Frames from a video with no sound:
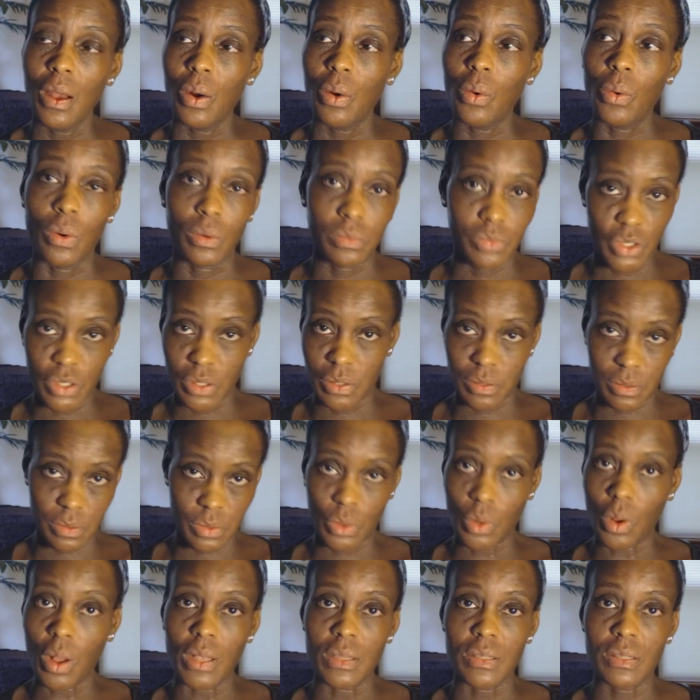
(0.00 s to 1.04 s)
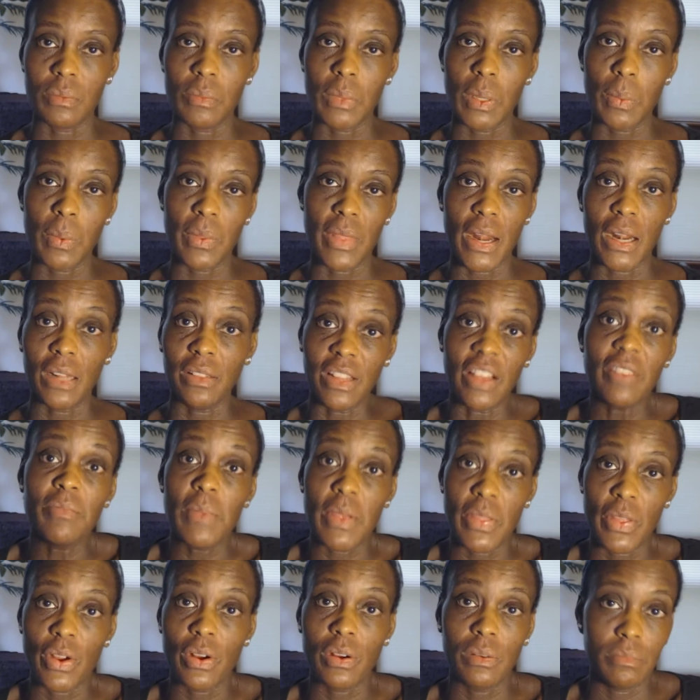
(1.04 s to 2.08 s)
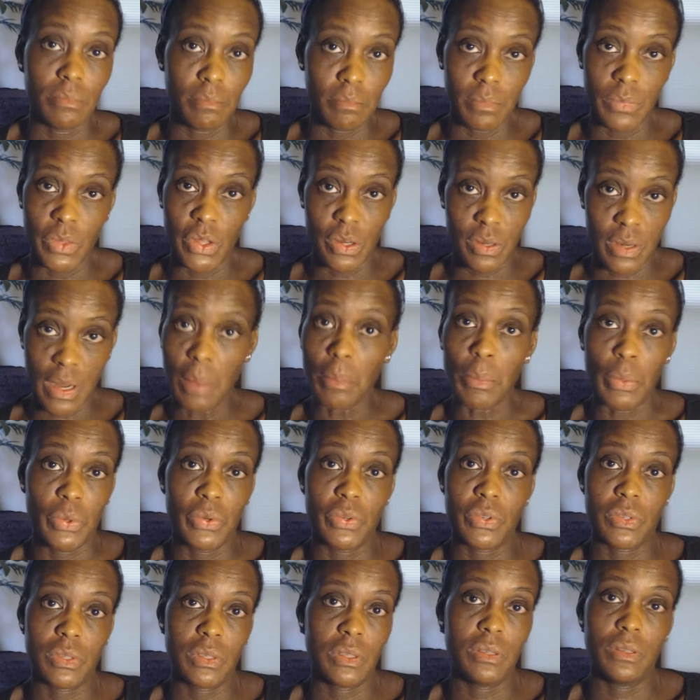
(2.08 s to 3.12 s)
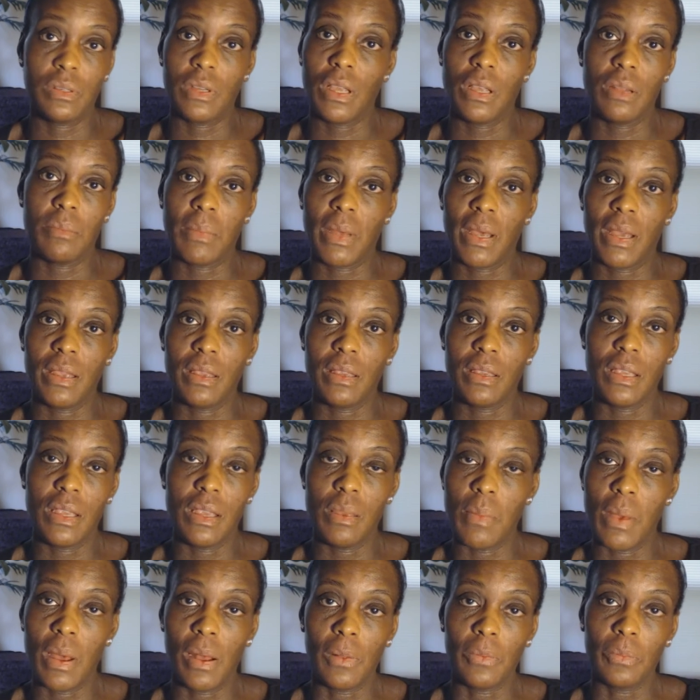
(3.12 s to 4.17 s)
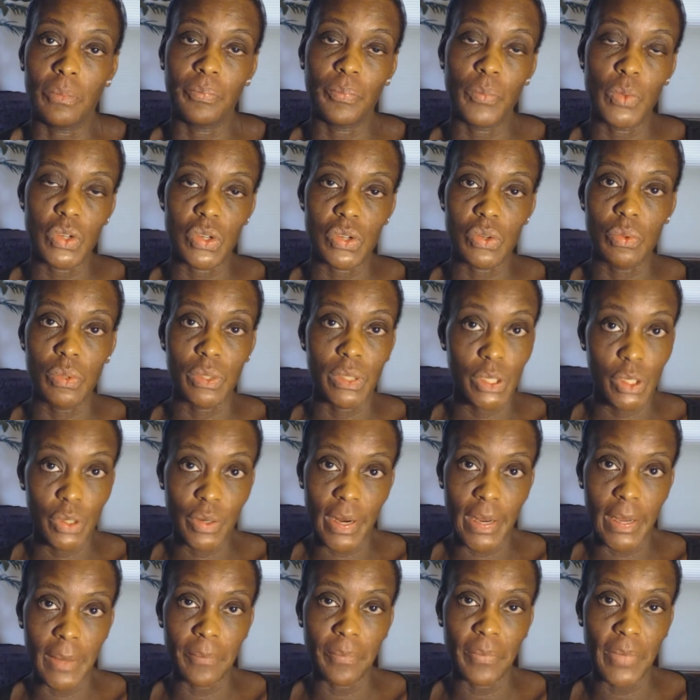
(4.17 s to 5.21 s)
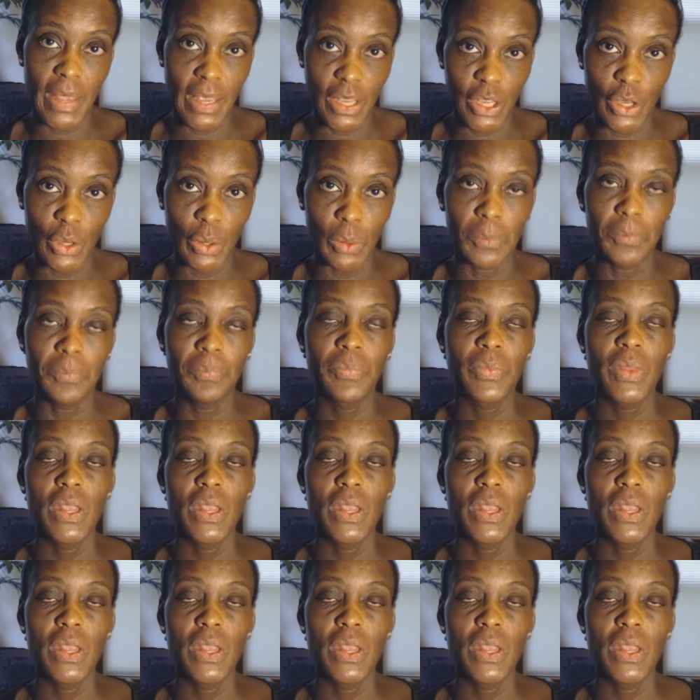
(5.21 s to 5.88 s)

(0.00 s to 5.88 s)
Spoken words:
or just to call some people that have left me their numbers in my email, which is really great. Thank you.